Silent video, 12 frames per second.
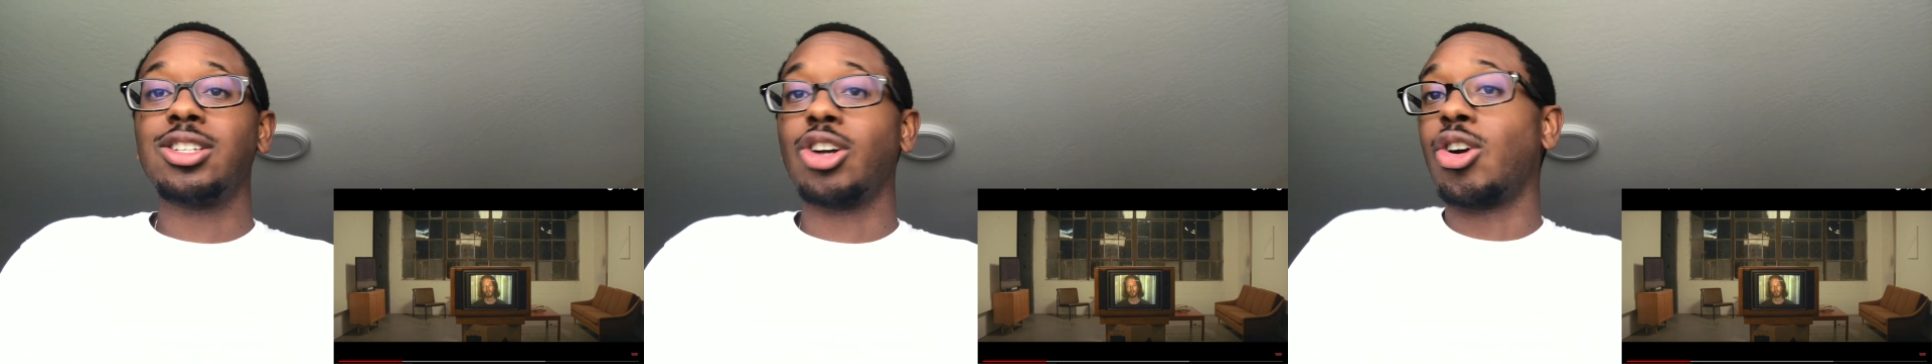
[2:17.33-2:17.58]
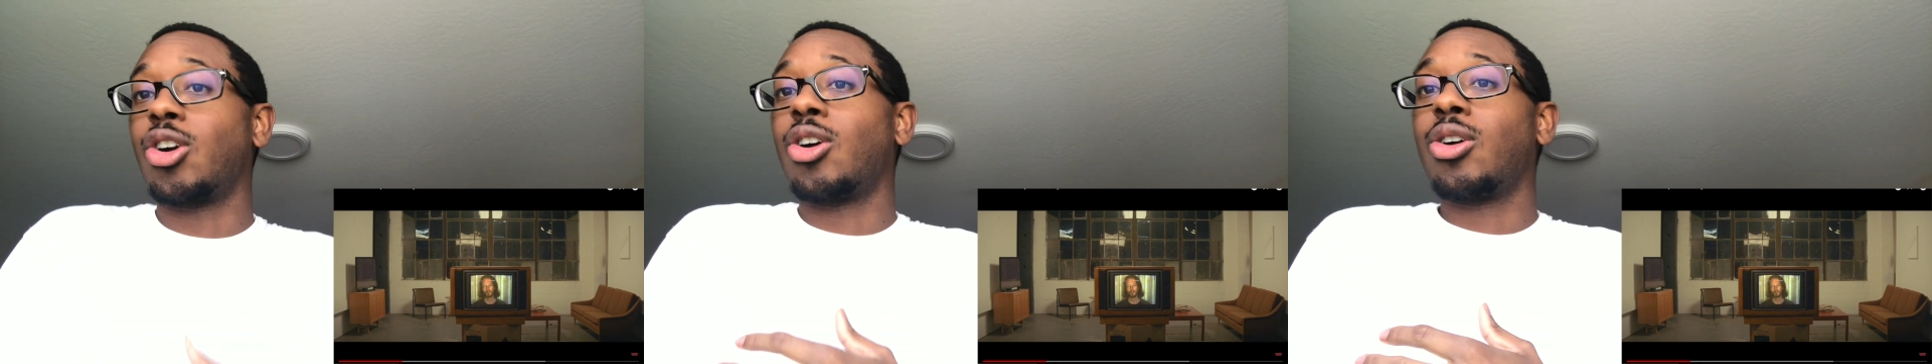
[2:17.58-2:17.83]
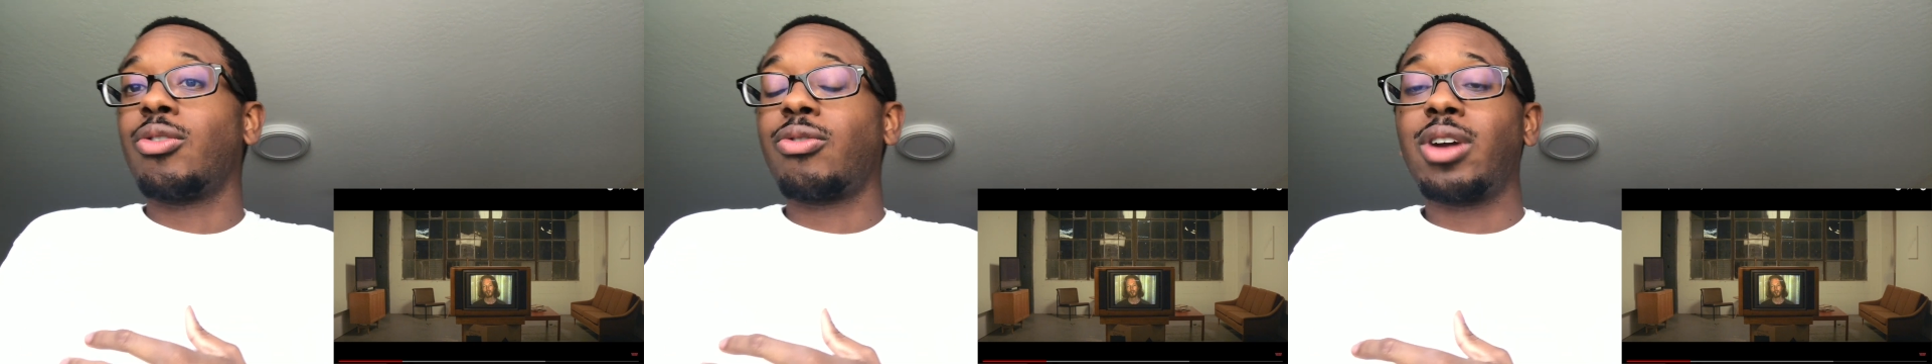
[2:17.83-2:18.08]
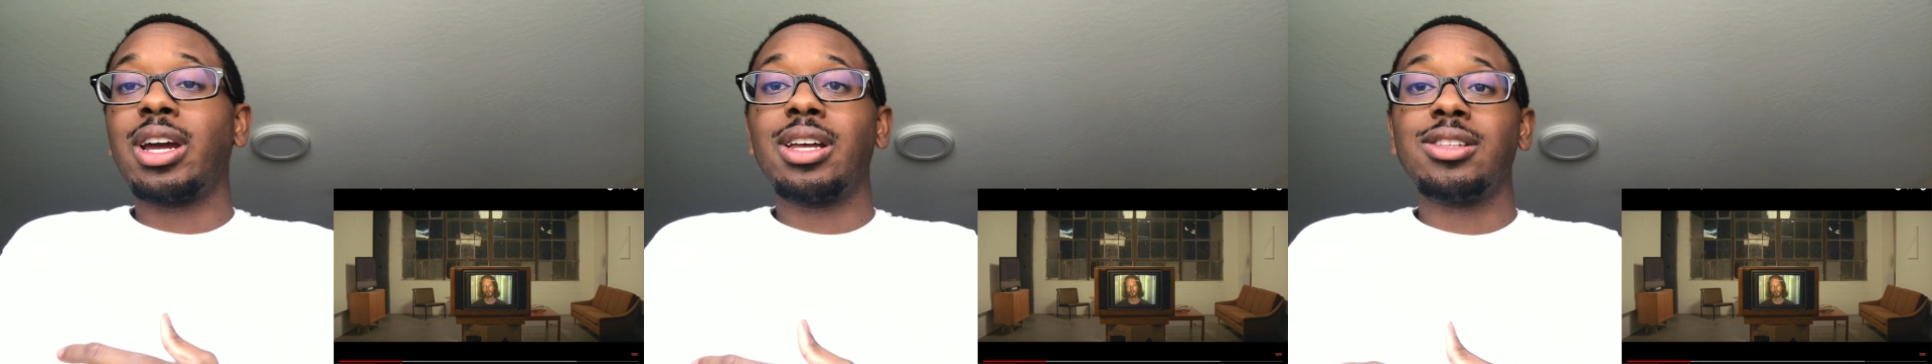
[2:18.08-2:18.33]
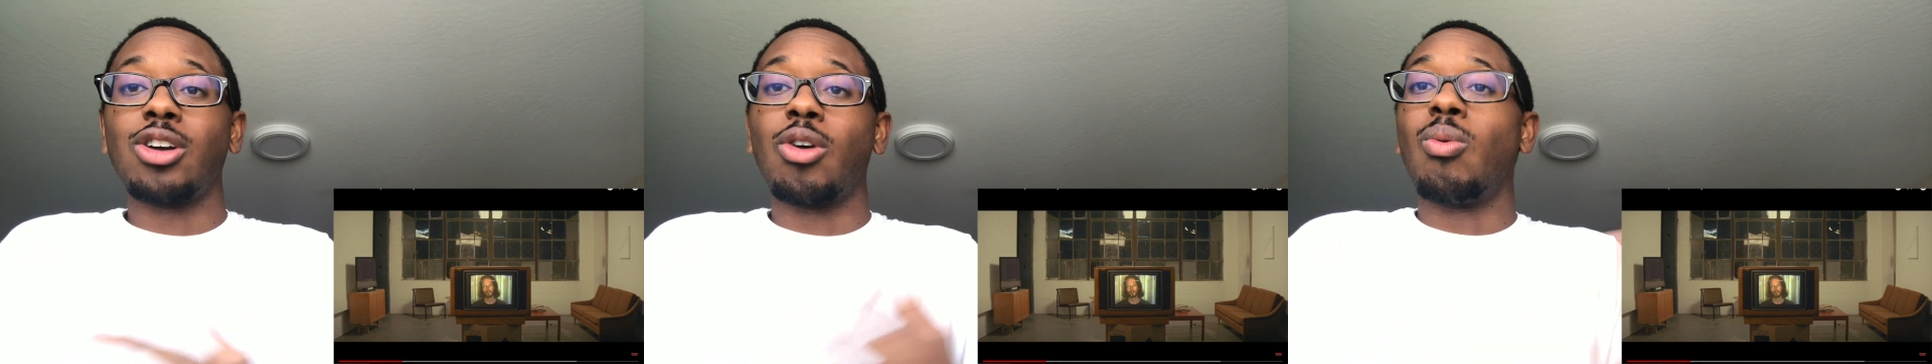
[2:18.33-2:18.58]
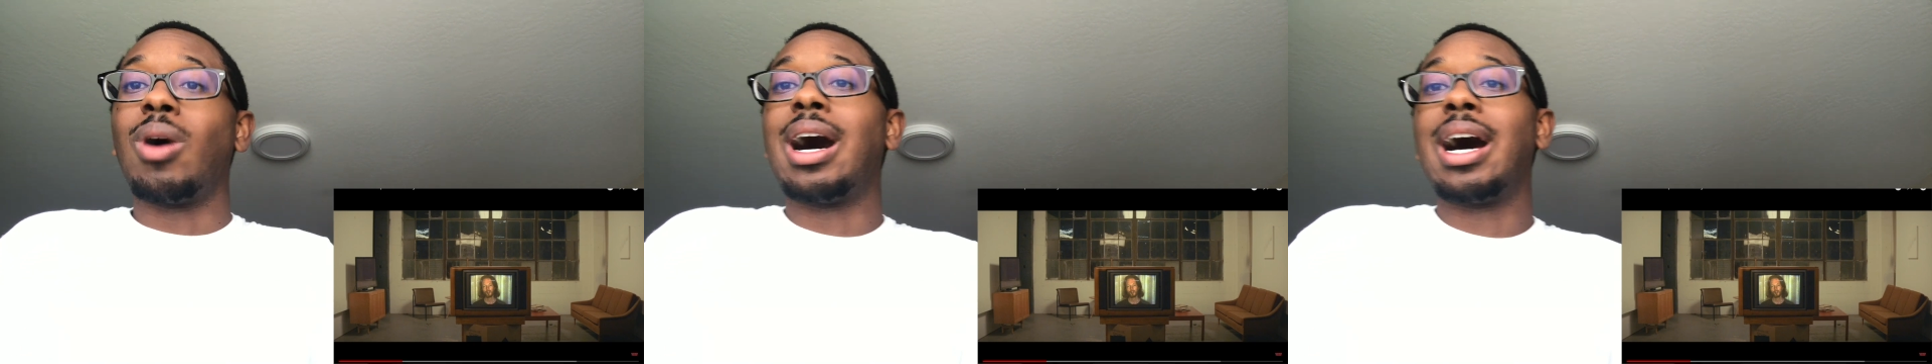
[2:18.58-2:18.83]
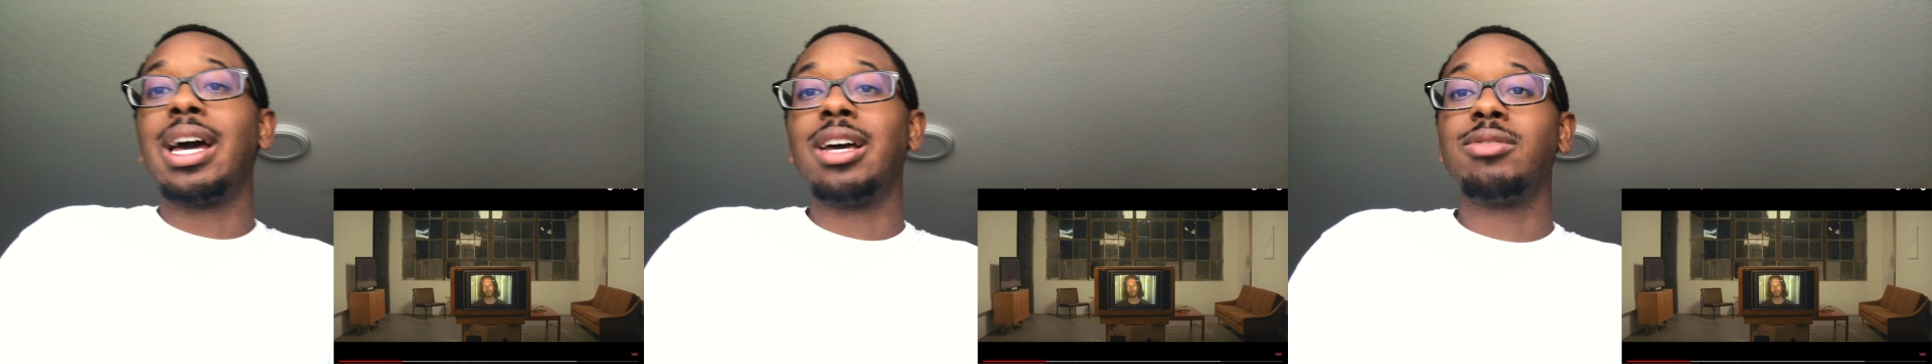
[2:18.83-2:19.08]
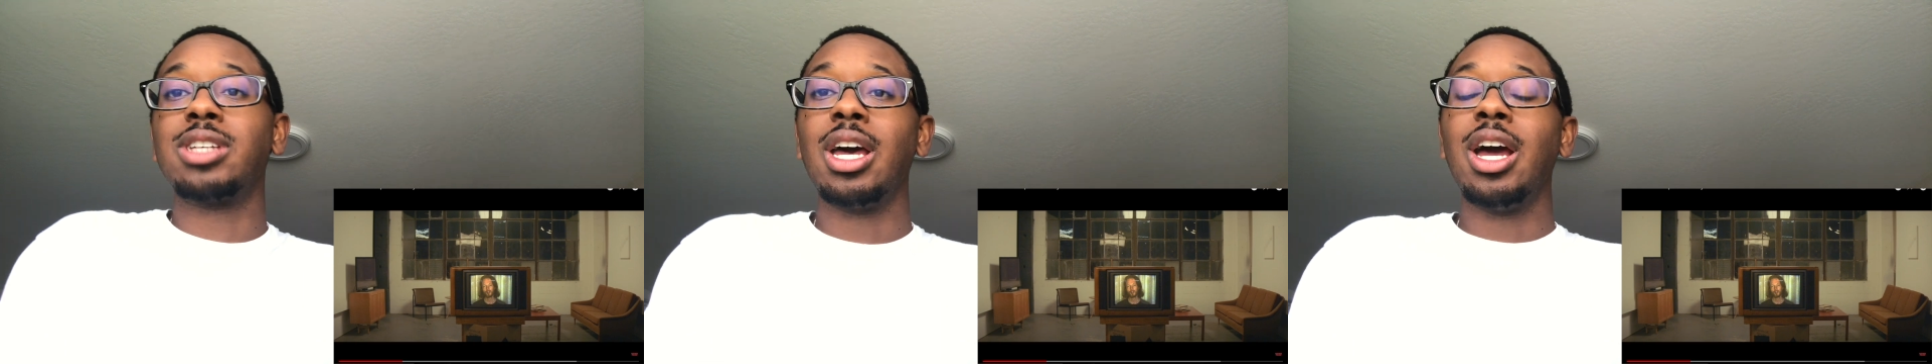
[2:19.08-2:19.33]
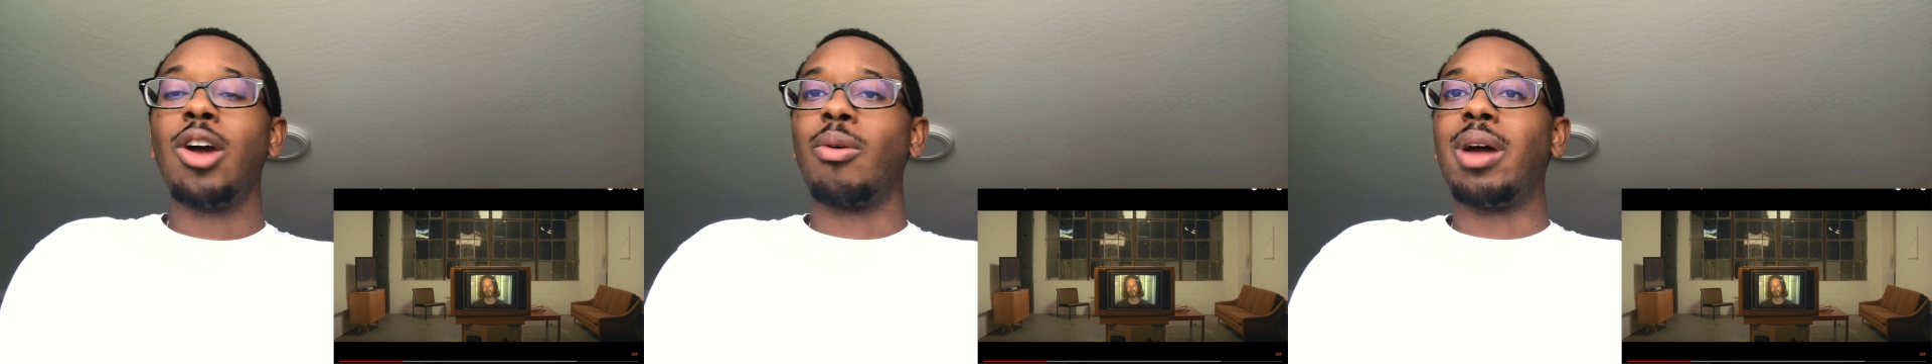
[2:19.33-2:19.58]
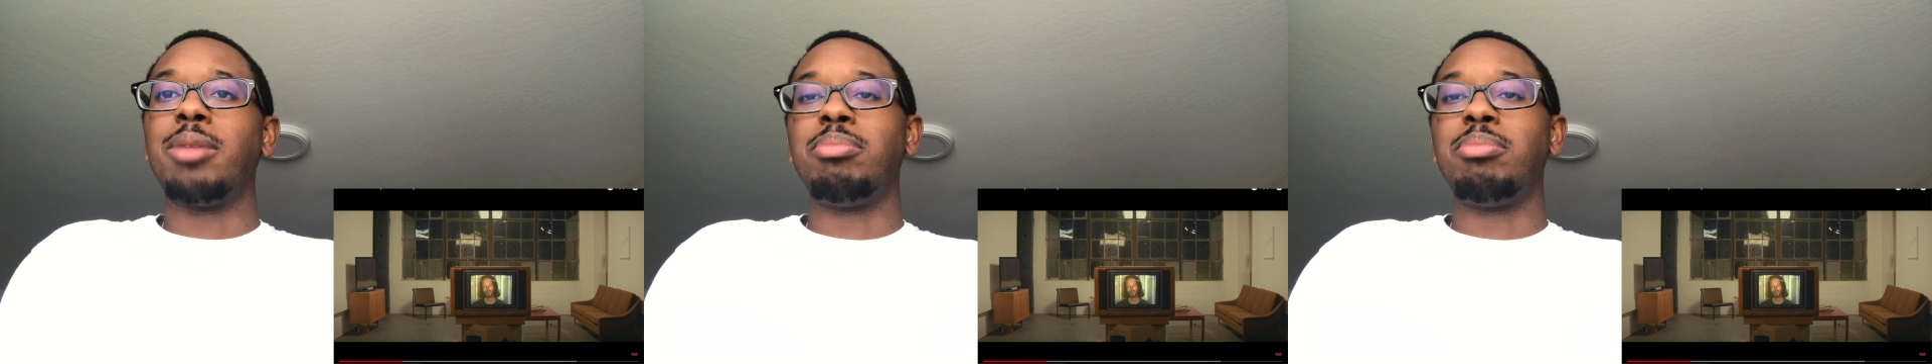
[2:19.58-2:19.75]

our girlfriends, our wives, right?